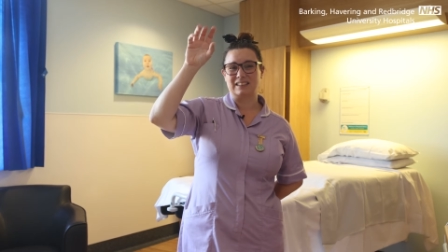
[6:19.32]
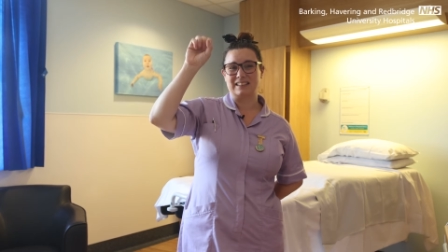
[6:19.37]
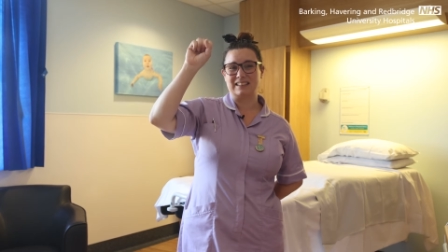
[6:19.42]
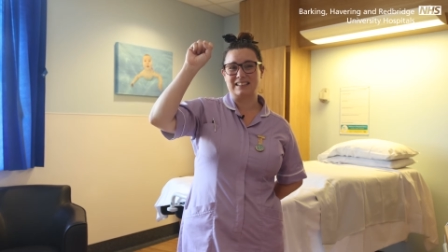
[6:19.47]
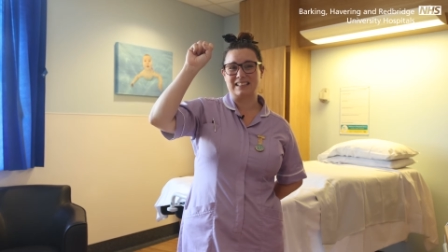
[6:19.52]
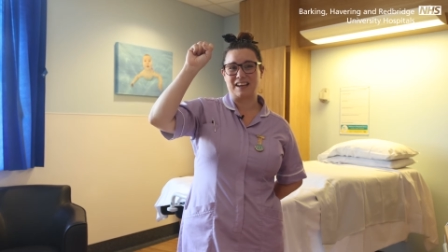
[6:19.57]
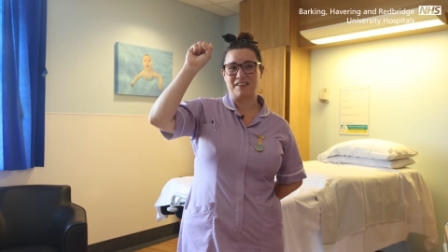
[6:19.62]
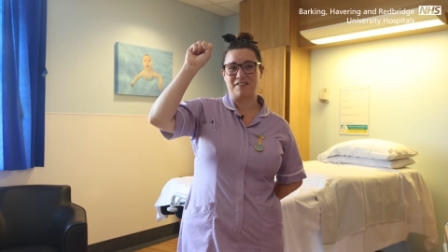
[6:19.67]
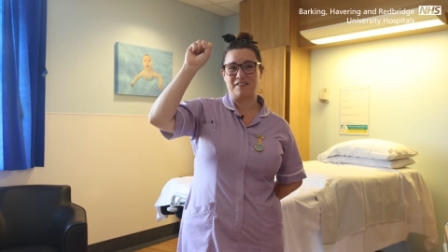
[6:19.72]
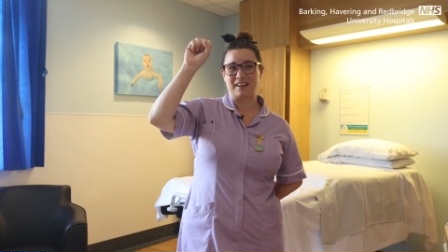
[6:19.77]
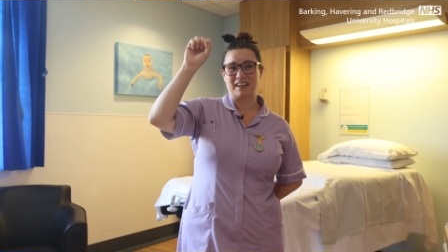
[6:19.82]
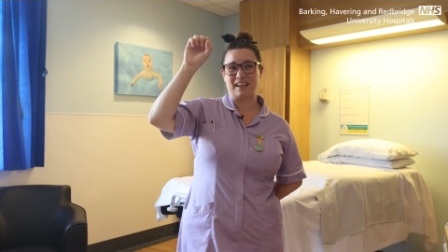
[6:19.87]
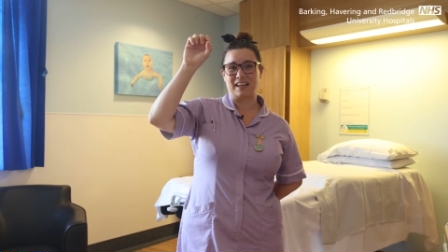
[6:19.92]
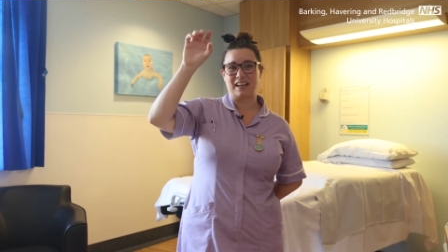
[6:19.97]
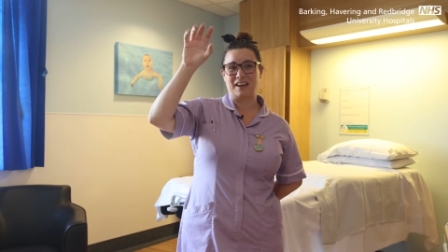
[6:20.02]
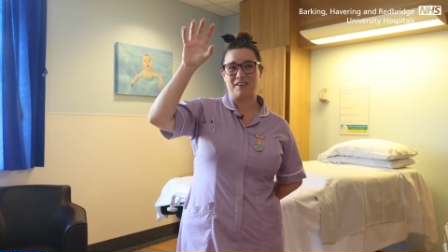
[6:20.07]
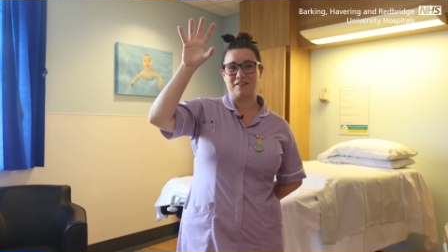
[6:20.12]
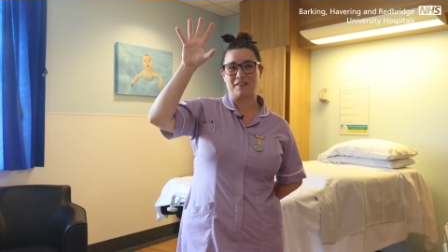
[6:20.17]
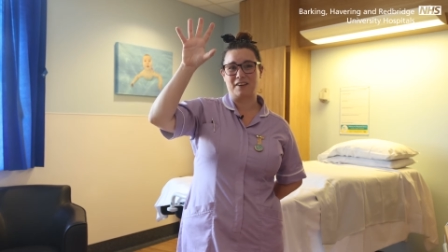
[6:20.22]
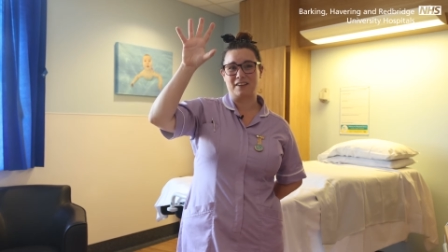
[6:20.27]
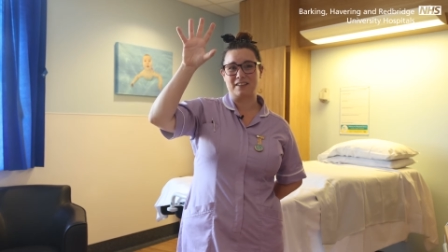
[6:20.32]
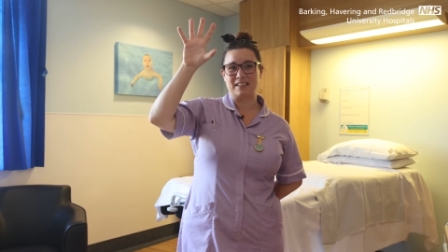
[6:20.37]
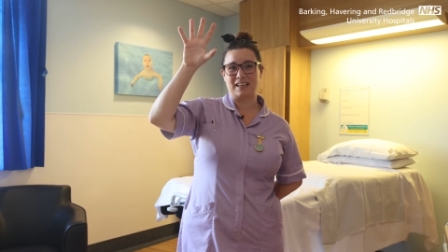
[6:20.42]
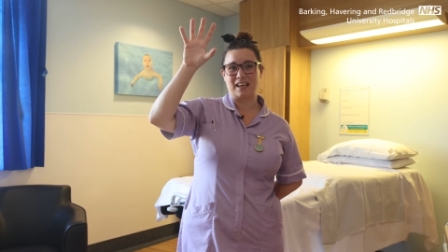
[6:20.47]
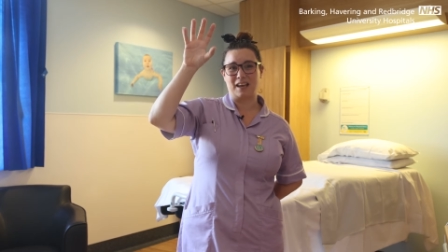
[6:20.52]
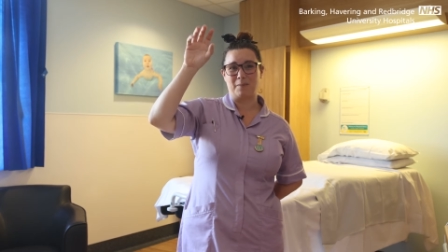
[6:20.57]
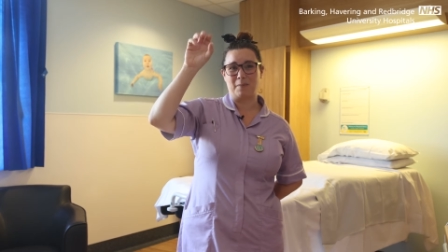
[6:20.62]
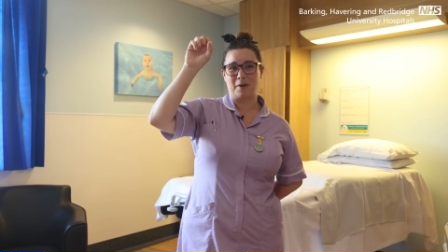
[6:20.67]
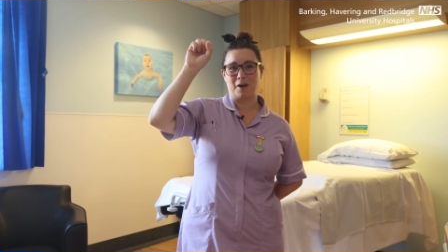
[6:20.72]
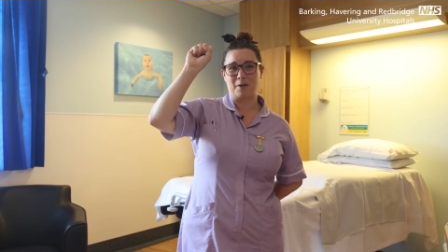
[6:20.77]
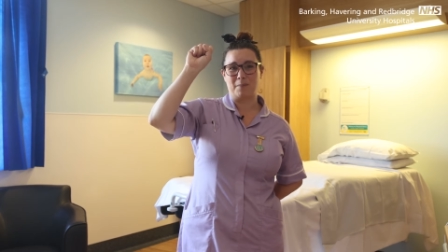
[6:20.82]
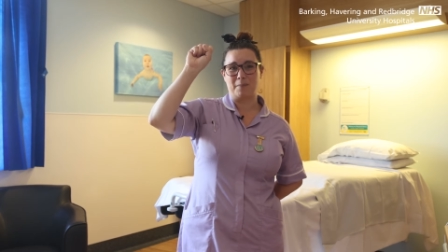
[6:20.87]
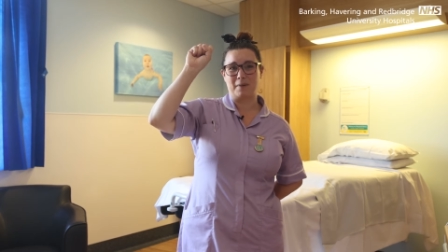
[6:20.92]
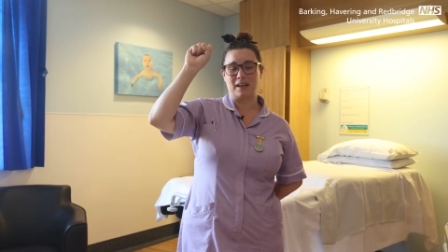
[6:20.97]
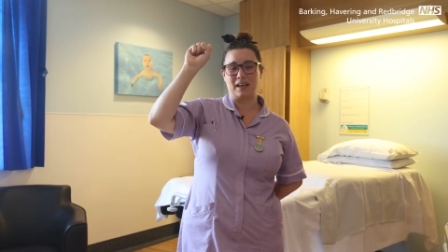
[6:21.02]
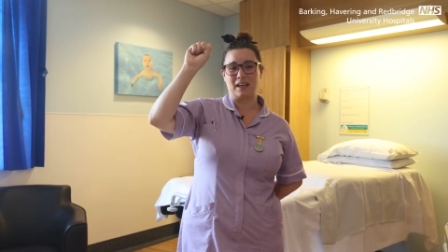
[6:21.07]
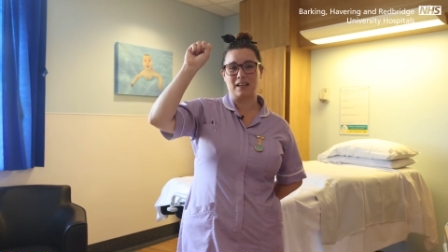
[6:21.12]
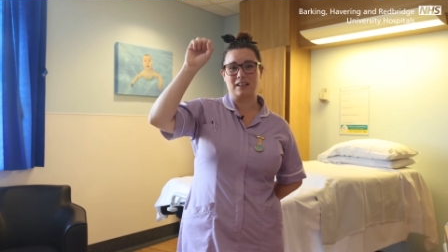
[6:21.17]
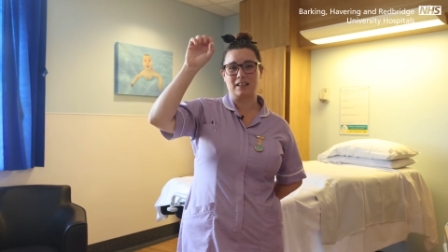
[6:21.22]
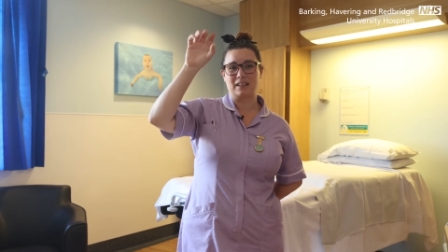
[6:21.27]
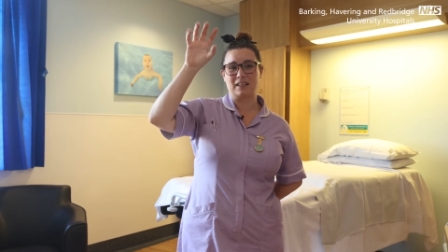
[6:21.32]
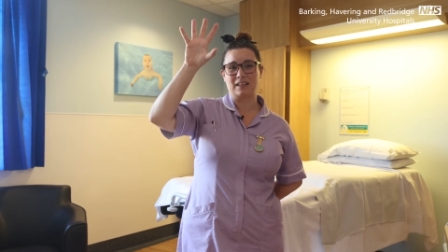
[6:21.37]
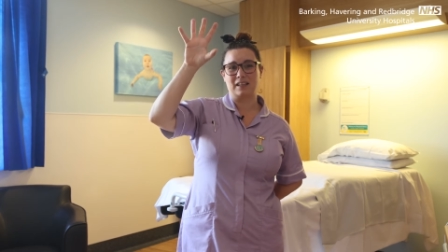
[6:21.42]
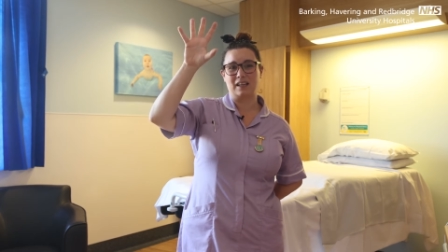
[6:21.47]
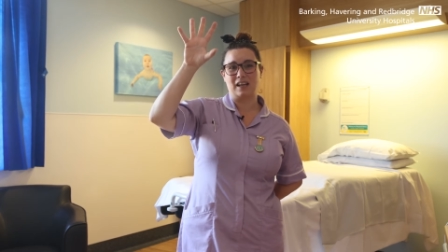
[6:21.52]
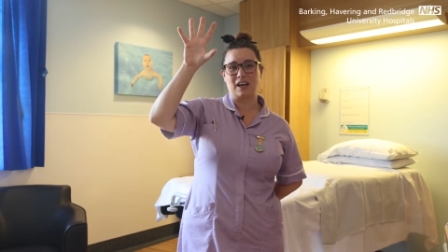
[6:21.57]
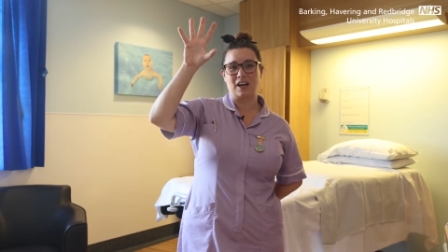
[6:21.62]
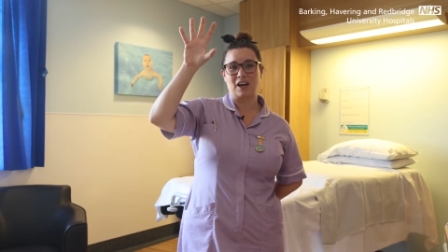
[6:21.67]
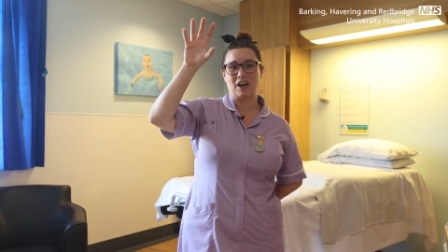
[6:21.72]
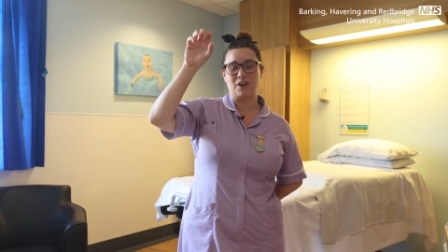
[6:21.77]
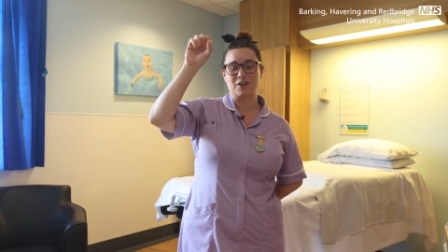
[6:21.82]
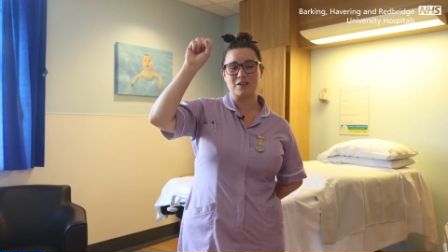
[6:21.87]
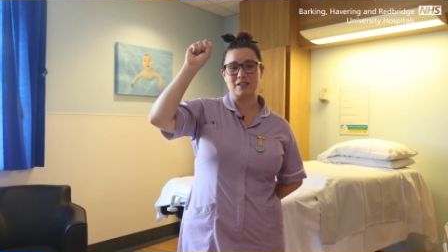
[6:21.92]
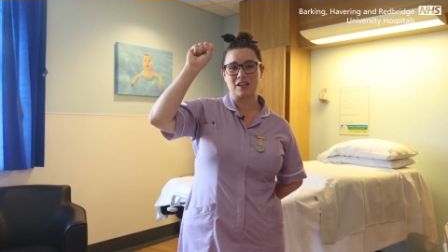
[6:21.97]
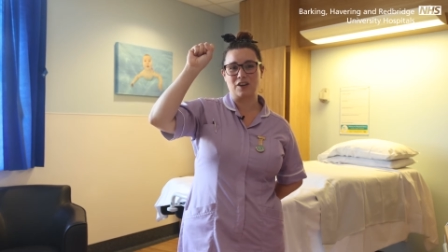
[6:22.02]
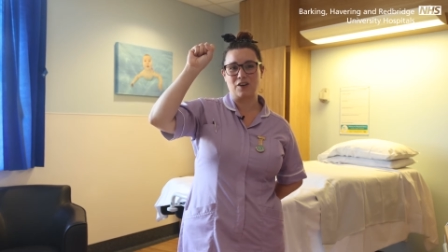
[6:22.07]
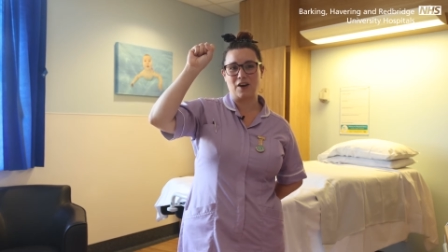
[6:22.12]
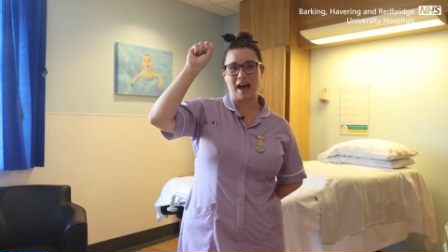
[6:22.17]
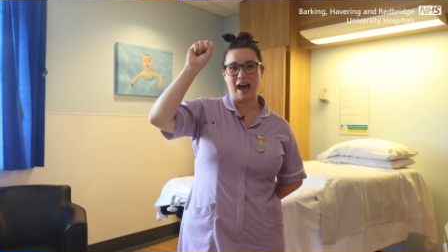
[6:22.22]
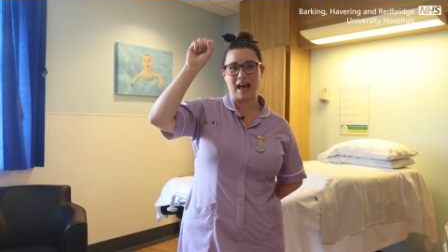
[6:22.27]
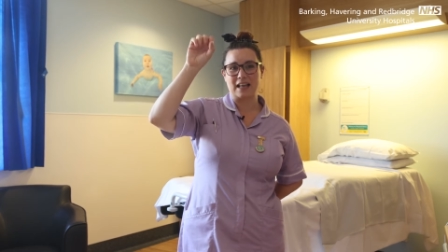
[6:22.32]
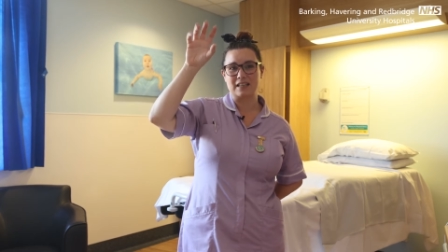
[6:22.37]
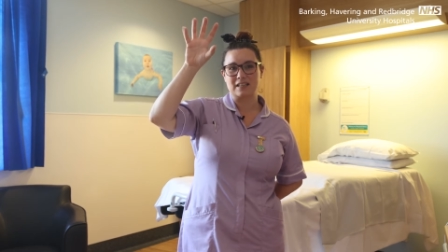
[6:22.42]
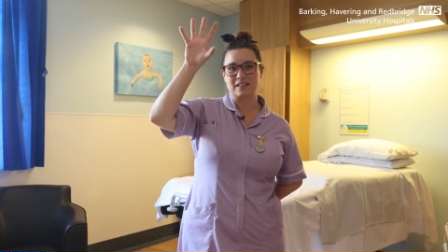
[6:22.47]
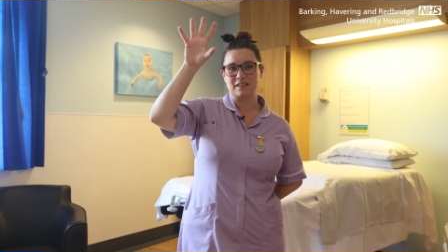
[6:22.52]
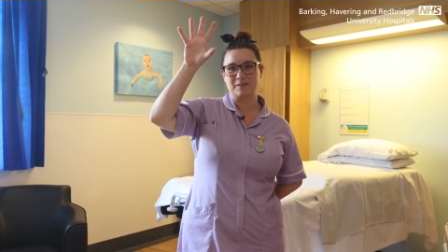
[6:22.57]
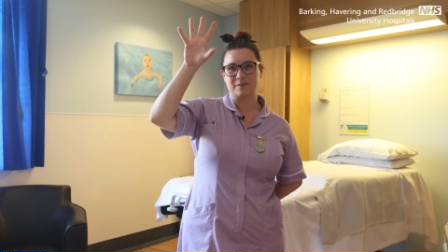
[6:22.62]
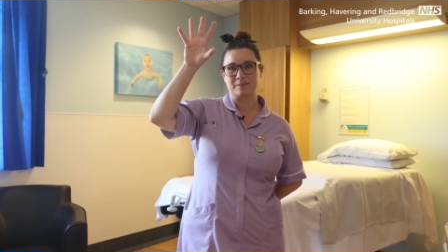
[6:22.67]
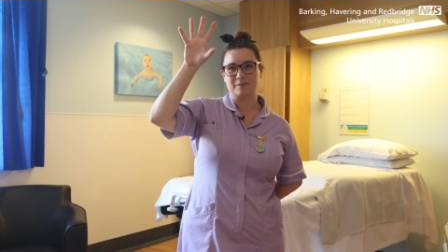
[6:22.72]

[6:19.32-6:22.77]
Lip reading: Definitely an effort to keep opening and closing your hand.